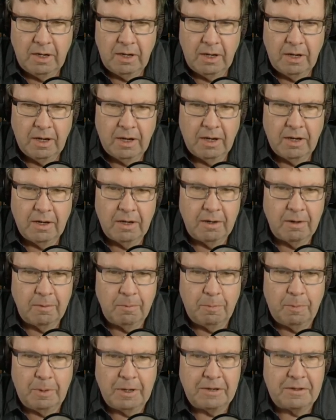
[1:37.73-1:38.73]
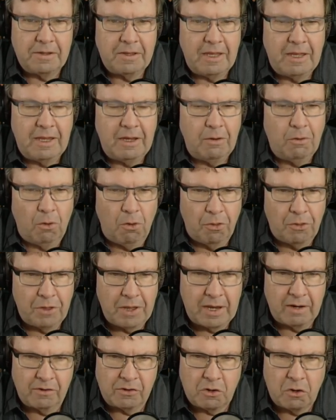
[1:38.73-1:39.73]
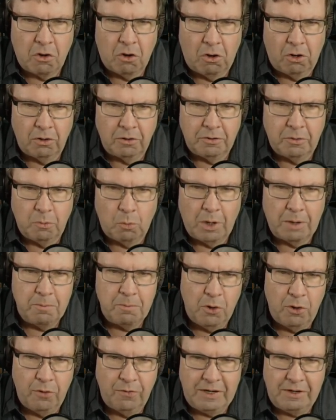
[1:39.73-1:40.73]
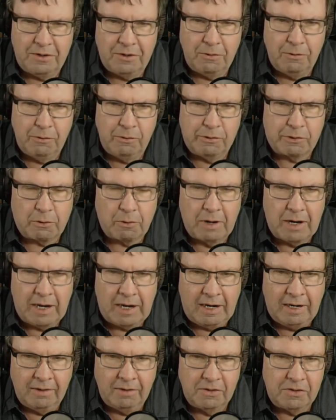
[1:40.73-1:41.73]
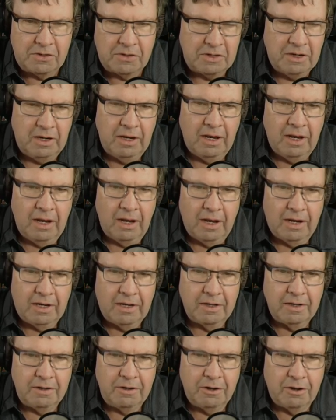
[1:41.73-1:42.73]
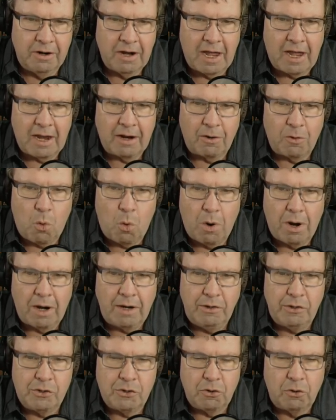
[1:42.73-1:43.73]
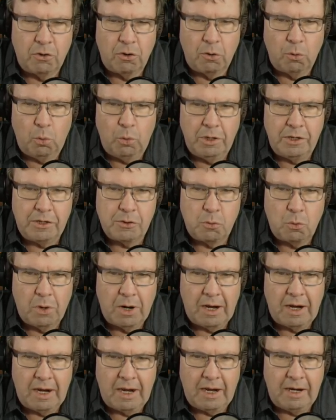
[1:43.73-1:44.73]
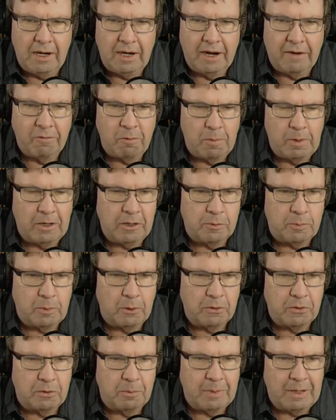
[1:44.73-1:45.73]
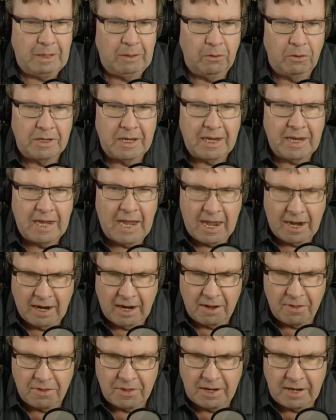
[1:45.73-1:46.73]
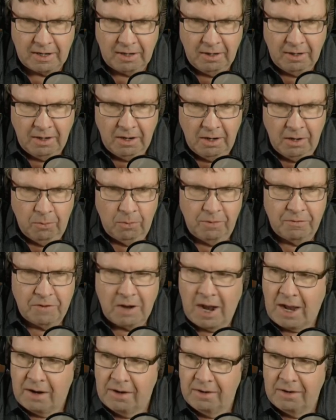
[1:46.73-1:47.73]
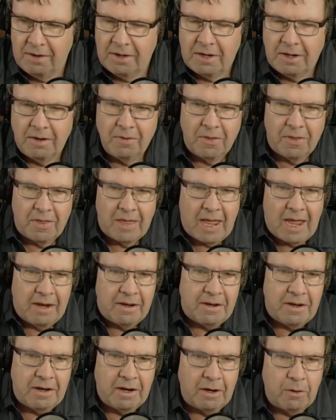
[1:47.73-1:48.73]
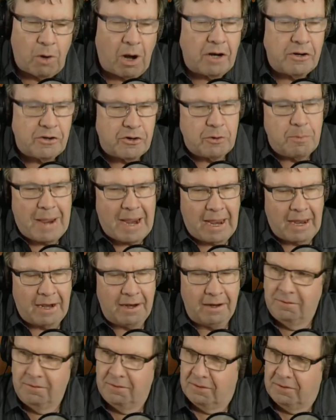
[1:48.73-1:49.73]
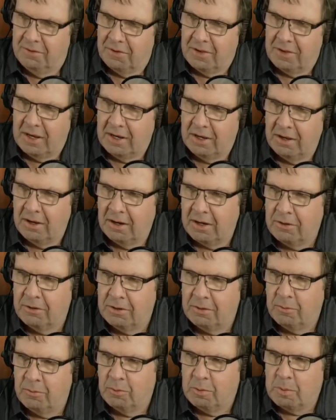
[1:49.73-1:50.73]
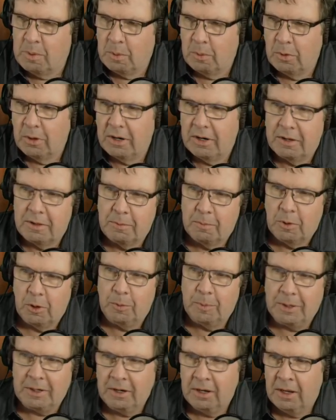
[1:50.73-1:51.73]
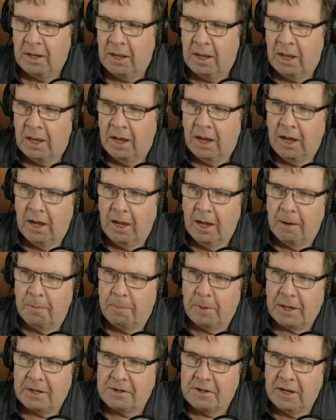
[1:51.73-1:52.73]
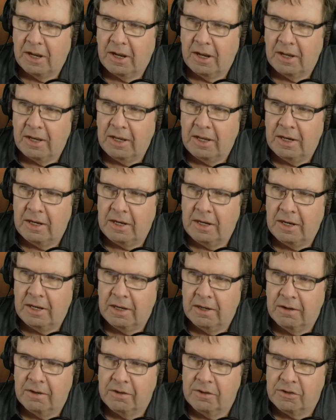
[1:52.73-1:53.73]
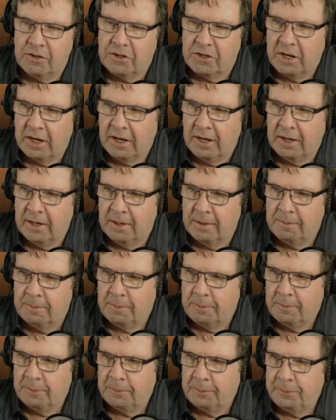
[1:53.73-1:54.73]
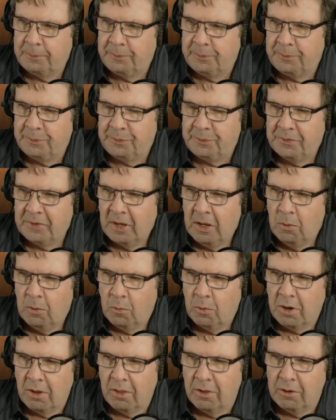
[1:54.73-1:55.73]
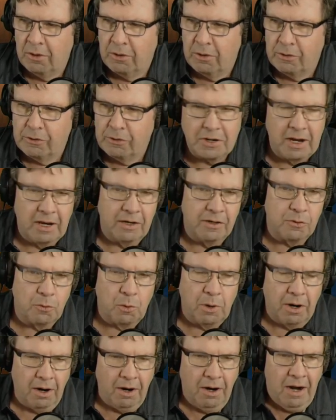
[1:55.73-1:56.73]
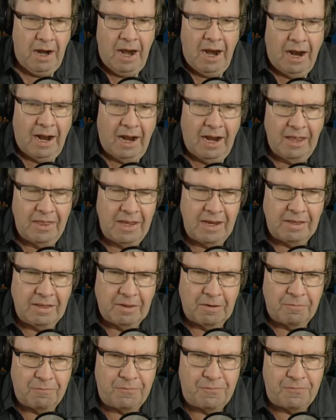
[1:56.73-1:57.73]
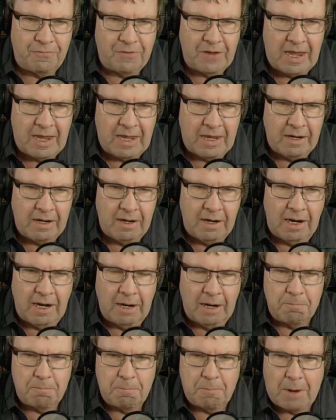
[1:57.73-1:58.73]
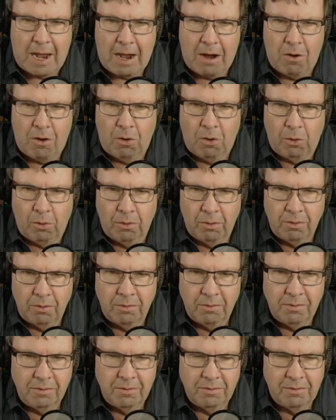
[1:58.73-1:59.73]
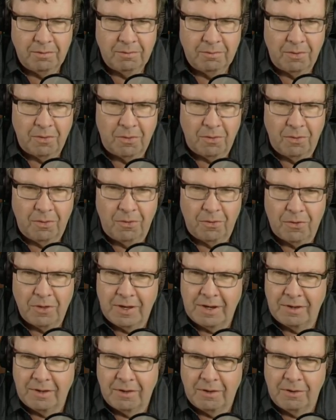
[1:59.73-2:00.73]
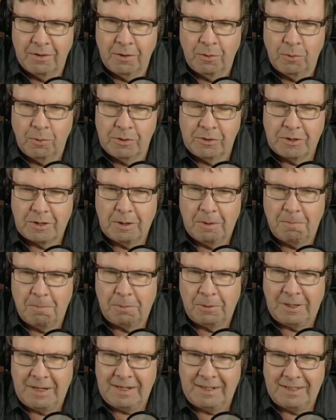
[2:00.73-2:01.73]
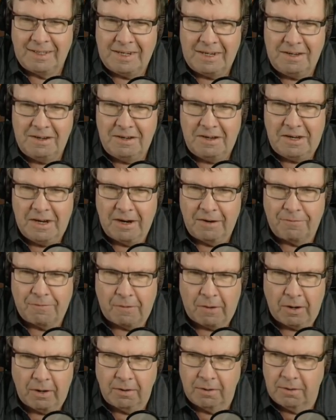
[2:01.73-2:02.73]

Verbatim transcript: But the whole thing is called One Movie, Two Screens. You're not quite sure which way everybody's supposed to be looking at it. I think we've got that Rashomon. Thank you. I couldn't remember it at the moment. But it is one of those things where I think the Fed and Powell think that it was completely different